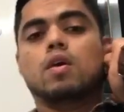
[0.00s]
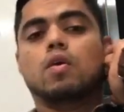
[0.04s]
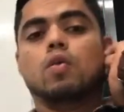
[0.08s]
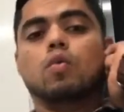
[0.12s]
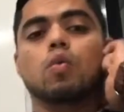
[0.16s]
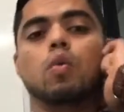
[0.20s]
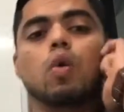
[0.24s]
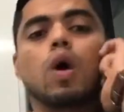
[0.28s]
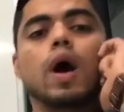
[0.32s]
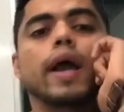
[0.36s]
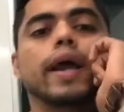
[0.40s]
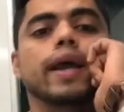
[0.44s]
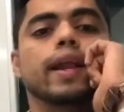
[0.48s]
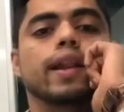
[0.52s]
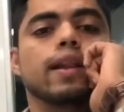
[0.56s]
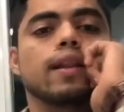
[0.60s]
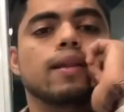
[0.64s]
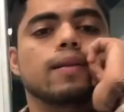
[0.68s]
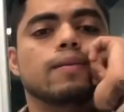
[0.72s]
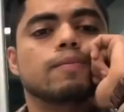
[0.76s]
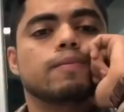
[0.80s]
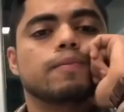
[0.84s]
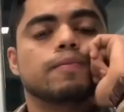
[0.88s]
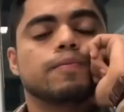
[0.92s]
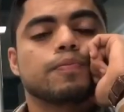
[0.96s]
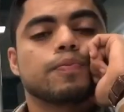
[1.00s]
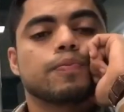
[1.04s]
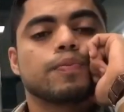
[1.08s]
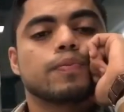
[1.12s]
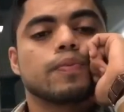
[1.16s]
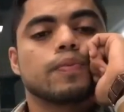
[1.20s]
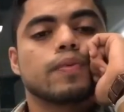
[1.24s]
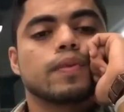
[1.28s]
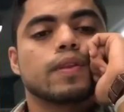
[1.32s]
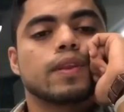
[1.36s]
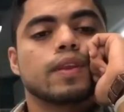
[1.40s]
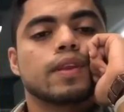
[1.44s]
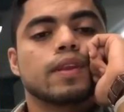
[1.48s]
while
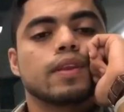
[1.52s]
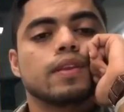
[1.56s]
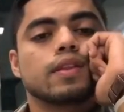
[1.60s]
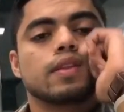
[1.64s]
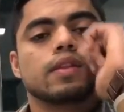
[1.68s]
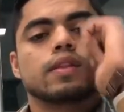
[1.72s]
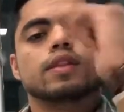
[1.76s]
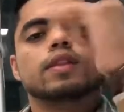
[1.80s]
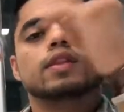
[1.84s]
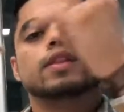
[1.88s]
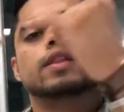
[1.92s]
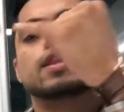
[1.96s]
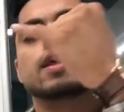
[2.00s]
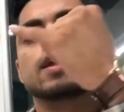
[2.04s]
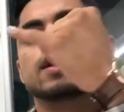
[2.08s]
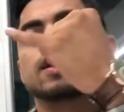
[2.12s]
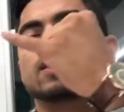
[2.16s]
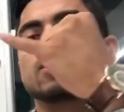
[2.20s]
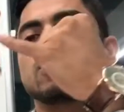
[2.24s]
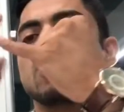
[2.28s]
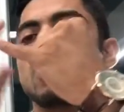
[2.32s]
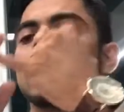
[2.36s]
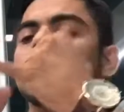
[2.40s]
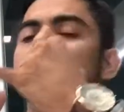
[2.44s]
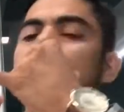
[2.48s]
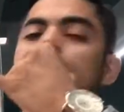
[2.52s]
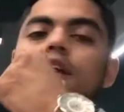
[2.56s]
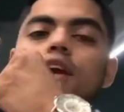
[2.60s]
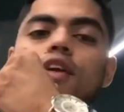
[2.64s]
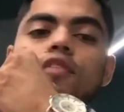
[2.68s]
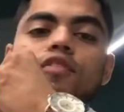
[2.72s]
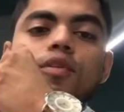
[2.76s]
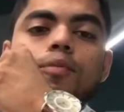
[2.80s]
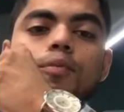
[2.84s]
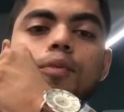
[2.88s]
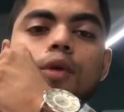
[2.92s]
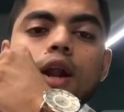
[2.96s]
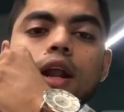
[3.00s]
the quality
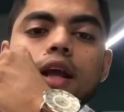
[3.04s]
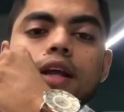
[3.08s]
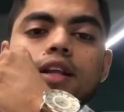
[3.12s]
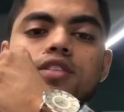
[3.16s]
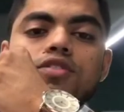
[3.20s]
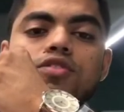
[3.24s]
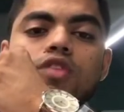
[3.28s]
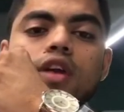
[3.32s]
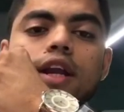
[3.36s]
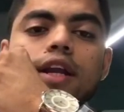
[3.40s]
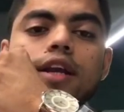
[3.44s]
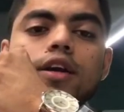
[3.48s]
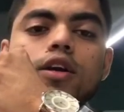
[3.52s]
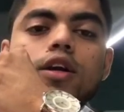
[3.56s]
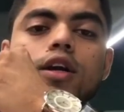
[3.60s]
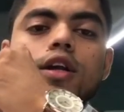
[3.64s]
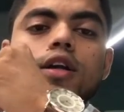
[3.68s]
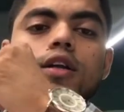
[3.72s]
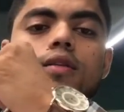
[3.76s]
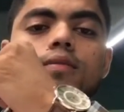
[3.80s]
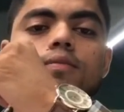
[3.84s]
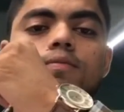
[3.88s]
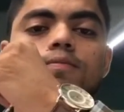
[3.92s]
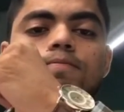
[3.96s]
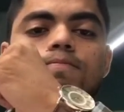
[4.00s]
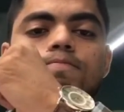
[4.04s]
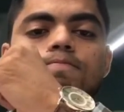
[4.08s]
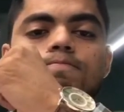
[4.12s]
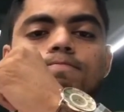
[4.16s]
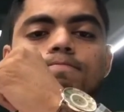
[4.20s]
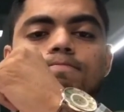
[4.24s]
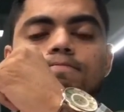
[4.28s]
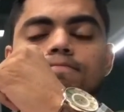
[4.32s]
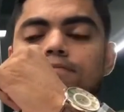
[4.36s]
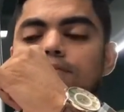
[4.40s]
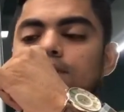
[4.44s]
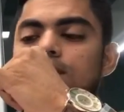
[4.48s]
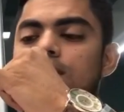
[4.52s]
of the product is really good,
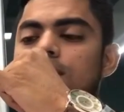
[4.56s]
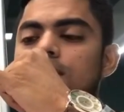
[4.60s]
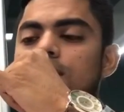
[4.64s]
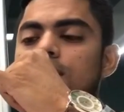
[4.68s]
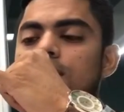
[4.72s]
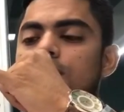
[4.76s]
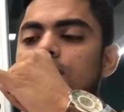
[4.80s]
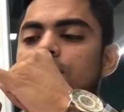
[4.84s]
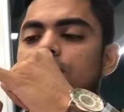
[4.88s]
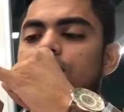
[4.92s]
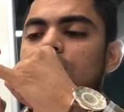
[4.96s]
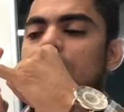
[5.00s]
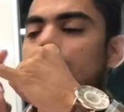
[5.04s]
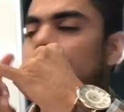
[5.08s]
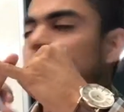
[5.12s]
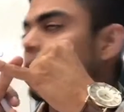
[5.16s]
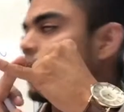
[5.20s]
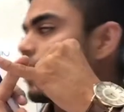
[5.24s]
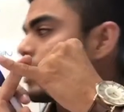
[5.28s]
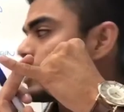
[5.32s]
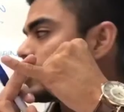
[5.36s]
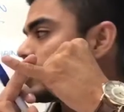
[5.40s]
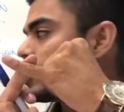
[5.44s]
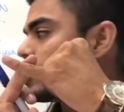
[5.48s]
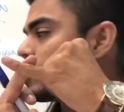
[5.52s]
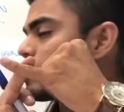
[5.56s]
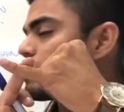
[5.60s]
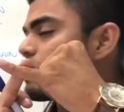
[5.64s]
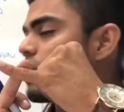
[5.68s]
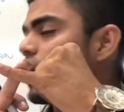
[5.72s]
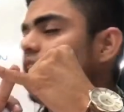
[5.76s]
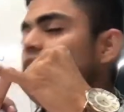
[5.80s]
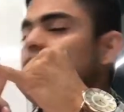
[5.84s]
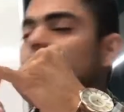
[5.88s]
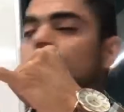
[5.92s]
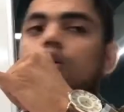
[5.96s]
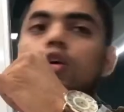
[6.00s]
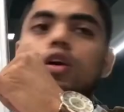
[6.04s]
the fabrication is
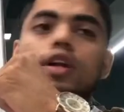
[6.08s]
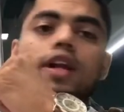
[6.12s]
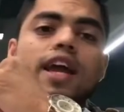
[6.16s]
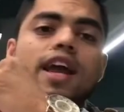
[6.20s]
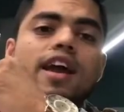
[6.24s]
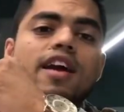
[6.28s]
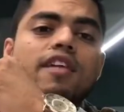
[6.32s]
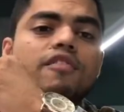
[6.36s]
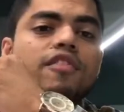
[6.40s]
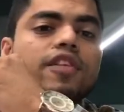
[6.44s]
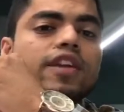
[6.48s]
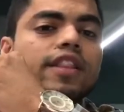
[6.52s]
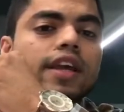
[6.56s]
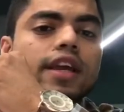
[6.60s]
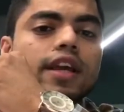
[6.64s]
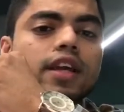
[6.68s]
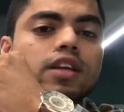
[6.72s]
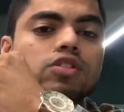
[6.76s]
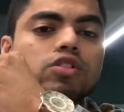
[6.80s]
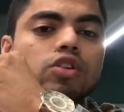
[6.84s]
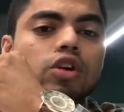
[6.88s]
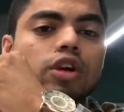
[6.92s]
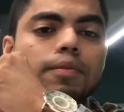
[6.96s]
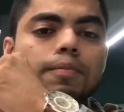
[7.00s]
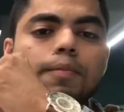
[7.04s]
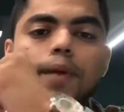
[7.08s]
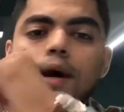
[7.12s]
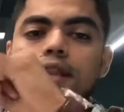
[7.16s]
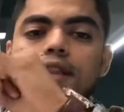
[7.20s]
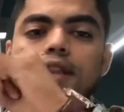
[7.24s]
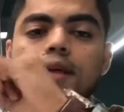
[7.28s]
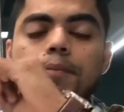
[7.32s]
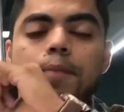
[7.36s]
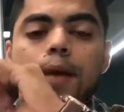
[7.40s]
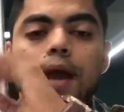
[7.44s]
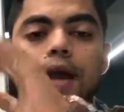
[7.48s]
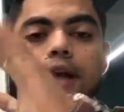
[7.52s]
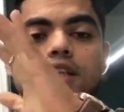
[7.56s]
really good, everything is good, but
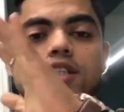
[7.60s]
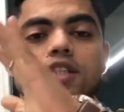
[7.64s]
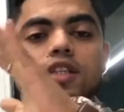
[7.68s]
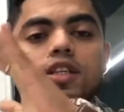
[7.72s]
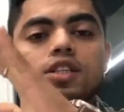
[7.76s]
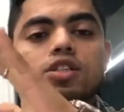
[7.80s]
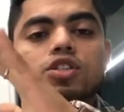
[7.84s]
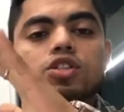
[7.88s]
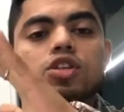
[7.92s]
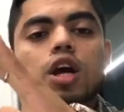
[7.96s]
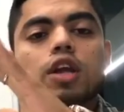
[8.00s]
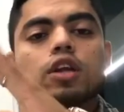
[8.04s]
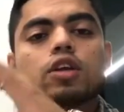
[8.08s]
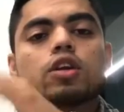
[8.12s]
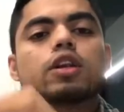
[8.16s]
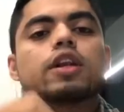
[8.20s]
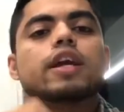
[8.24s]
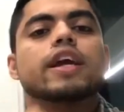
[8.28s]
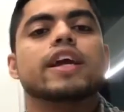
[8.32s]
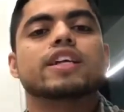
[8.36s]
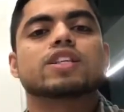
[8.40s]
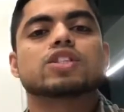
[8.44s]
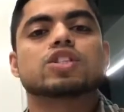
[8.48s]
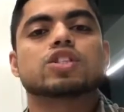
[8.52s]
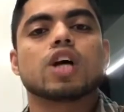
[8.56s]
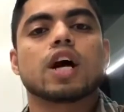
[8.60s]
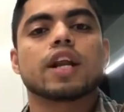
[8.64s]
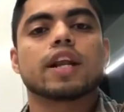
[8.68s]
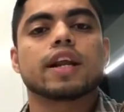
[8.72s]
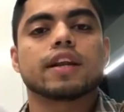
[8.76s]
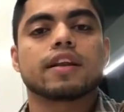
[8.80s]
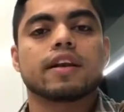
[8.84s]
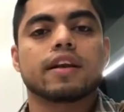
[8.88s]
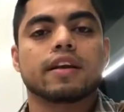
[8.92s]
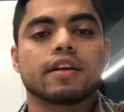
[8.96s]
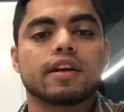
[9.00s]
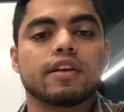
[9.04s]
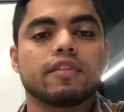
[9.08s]
the packaging is not good, it's not
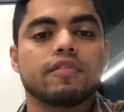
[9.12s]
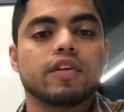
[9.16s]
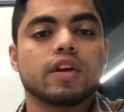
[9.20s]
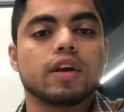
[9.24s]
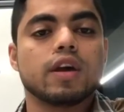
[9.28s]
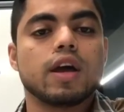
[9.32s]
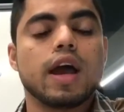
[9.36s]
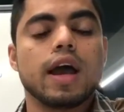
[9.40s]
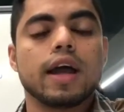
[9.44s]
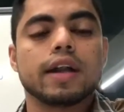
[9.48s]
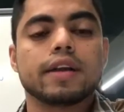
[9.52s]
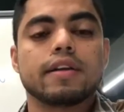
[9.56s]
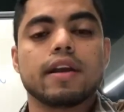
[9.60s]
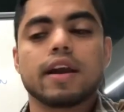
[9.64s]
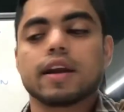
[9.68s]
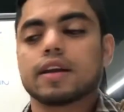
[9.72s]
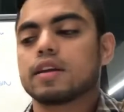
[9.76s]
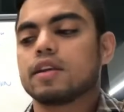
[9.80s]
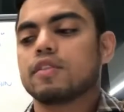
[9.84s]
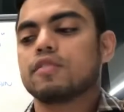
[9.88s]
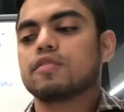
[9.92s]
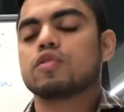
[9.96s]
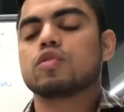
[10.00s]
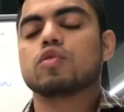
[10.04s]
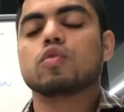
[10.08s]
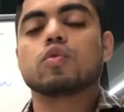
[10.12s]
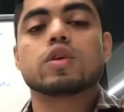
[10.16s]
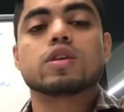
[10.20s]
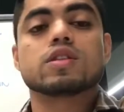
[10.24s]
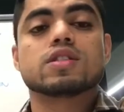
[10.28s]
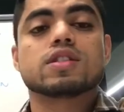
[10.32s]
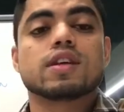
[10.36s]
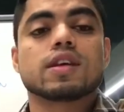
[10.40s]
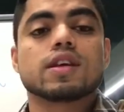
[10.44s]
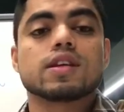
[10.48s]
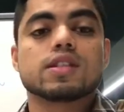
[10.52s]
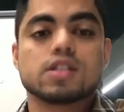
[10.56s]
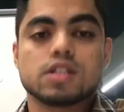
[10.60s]
attractive towards
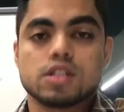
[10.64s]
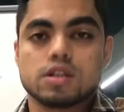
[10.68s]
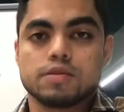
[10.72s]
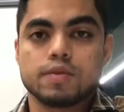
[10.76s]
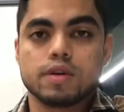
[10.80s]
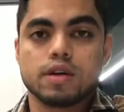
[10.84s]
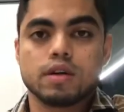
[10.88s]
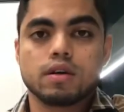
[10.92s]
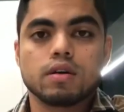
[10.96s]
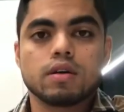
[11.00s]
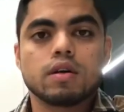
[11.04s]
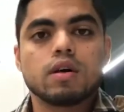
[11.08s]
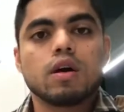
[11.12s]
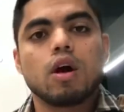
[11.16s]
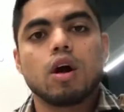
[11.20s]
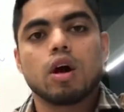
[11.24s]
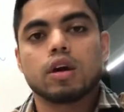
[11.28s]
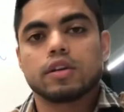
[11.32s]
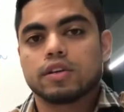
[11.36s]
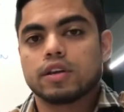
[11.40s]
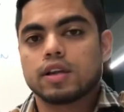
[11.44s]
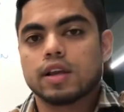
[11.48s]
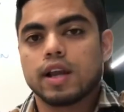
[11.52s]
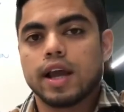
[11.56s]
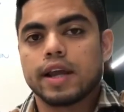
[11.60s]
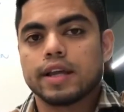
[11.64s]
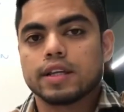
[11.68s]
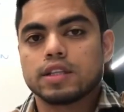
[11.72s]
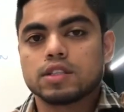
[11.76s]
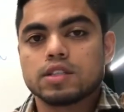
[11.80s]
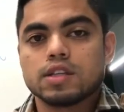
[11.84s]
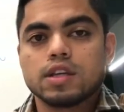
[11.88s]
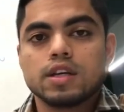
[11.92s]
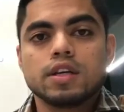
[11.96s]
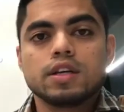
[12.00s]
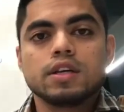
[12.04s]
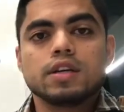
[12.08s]
the customer or client.